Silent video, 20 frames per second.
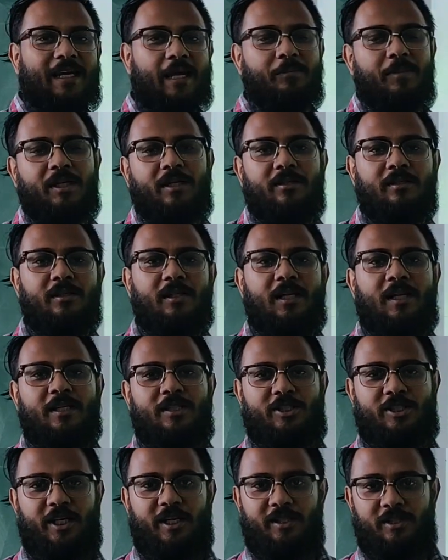Chemical
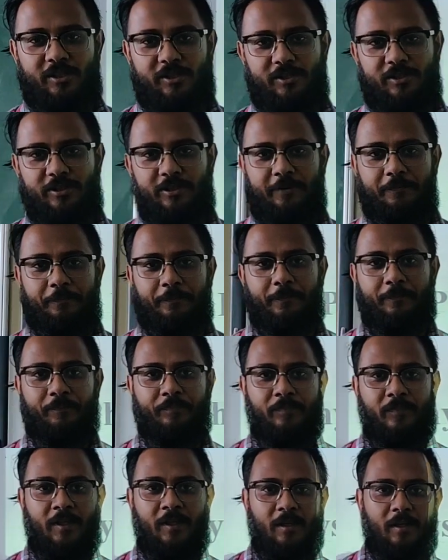Changes.
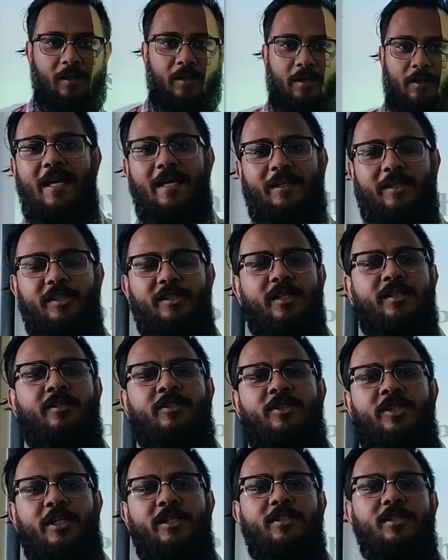These are
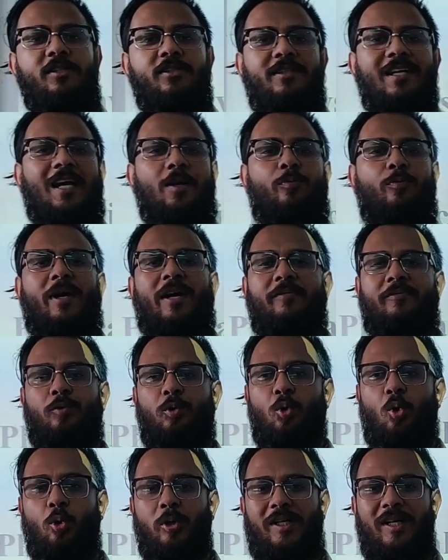the changes that we have
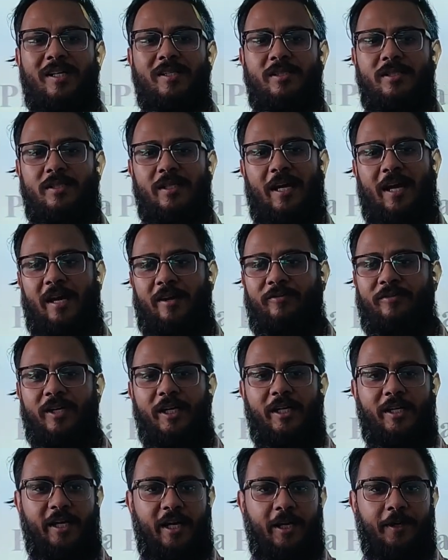noticed every
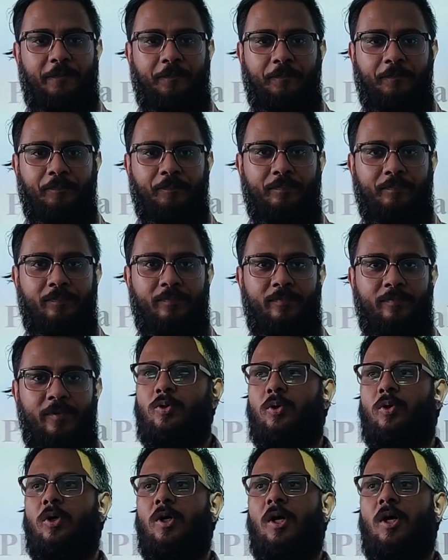day.
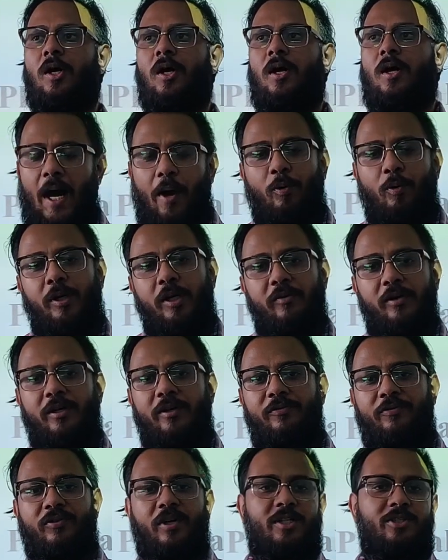So how do you
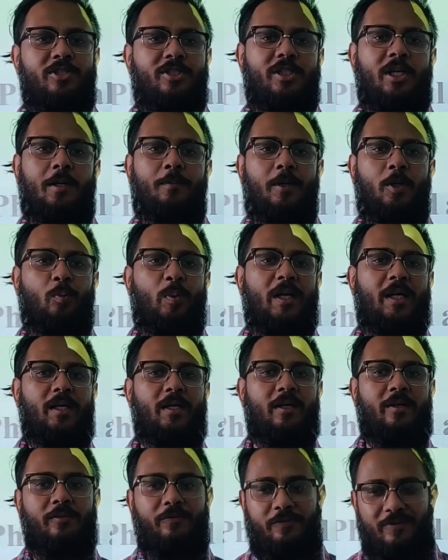differentiate
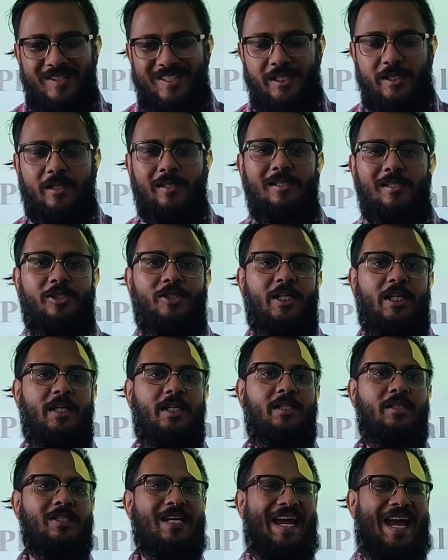between physical
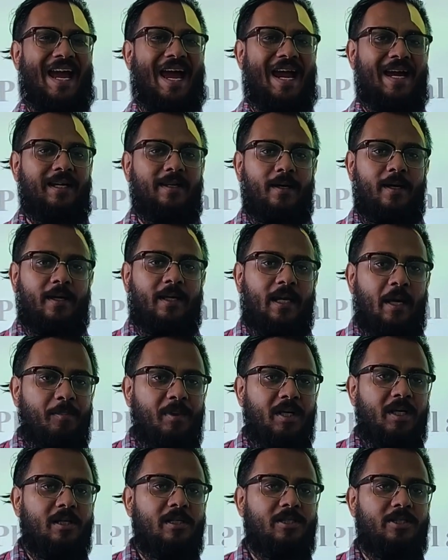change and a
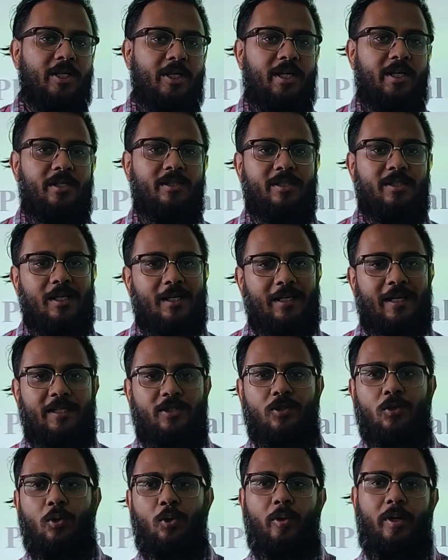chemical change?
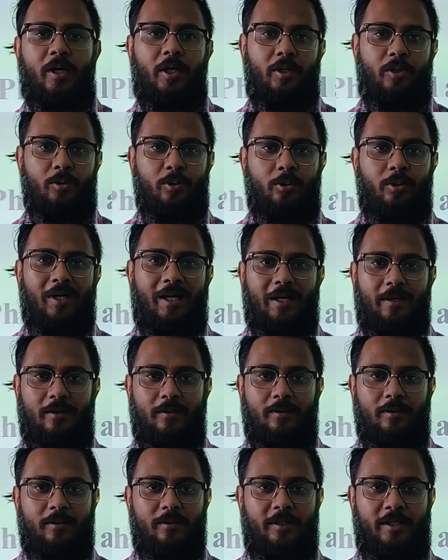Let's go into
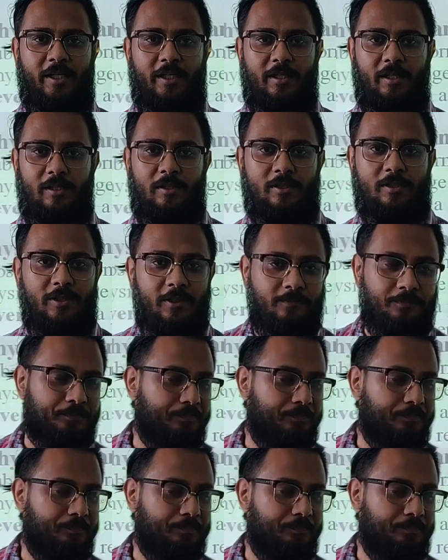the details.